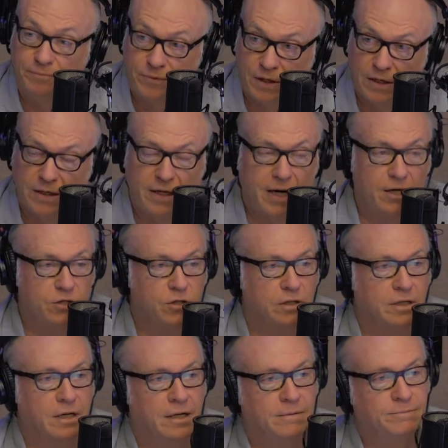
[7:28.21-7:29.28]
Yeah,
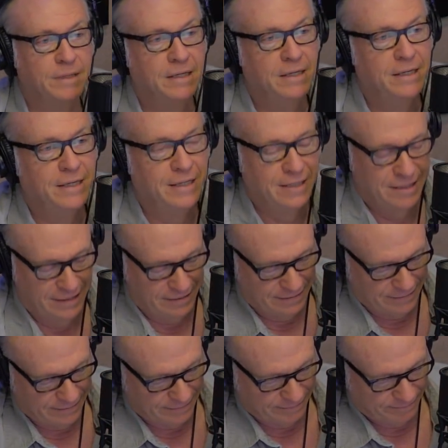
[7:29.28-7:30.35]
actually. Yeah. Well, we had to
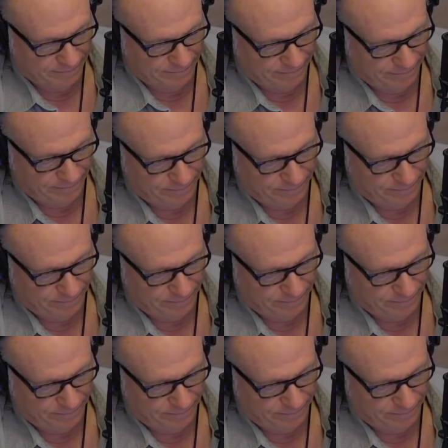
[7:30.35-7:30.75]
scratch Mother's